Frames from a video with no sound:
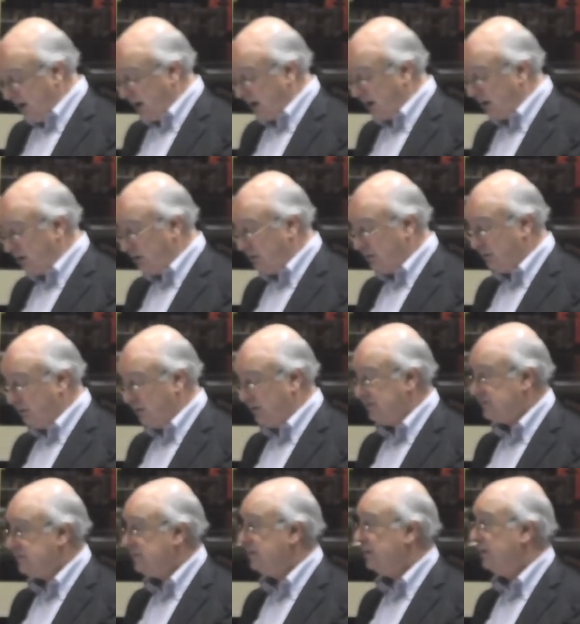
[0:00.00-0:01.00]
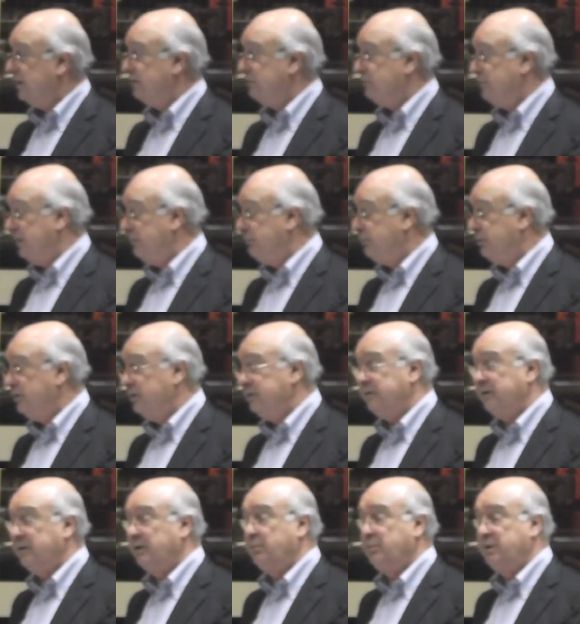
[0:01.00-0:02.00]
and who is, has been
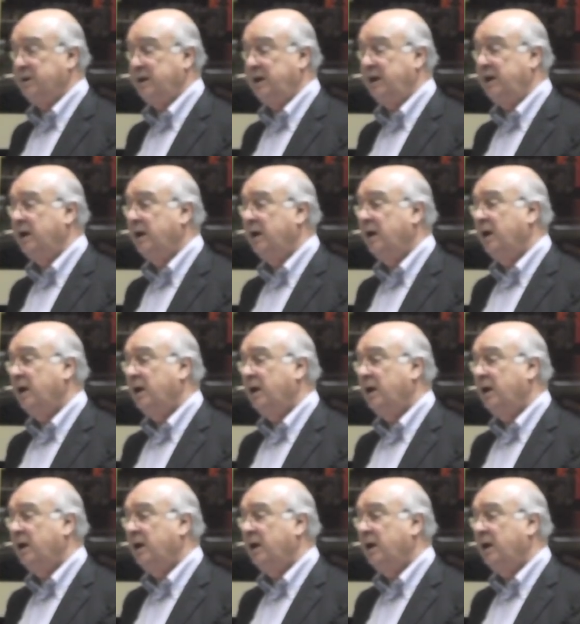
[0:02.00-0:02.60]
proven to be